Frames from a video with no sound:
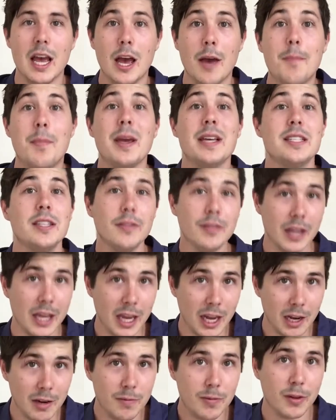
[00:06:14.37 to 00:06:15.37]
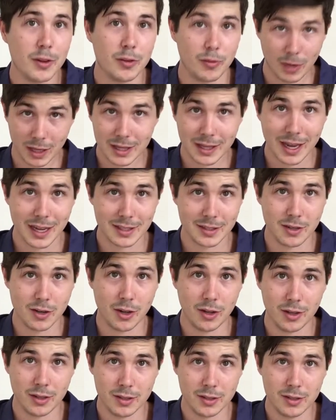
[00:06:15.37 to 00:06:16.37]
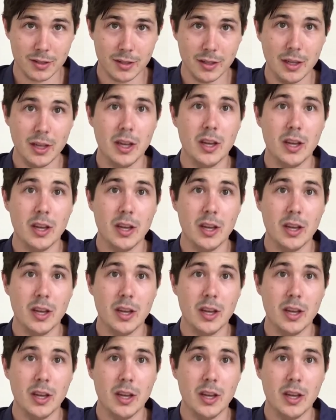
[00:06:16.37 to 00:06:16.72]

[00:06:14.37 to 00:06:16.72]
a piece of land for $3,000.